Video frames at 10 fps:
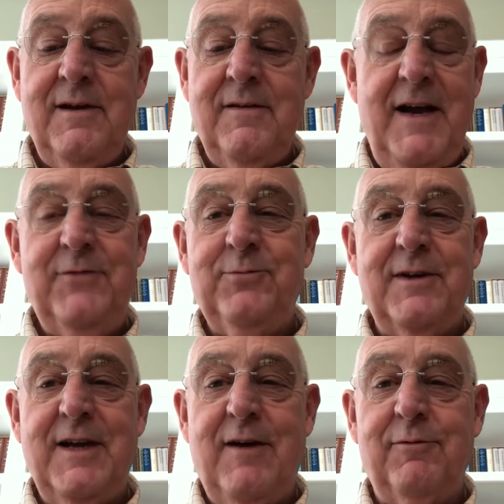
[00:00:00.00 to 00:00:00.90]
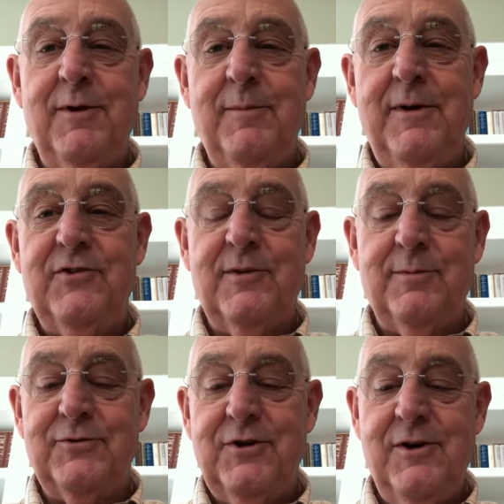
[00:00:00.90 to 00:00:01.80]
That's what Calvary
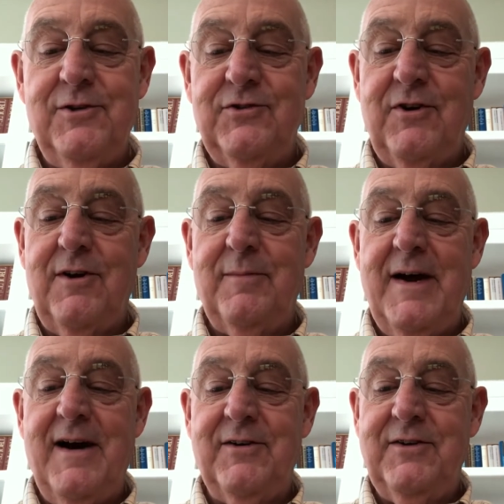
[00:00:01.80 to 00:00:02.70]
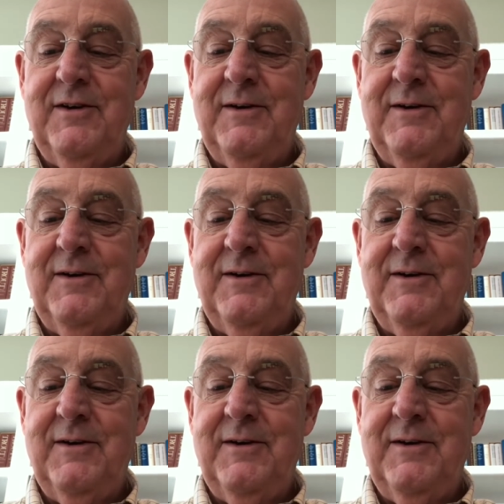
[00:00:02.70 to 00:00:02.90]
Episcopal Church is all about.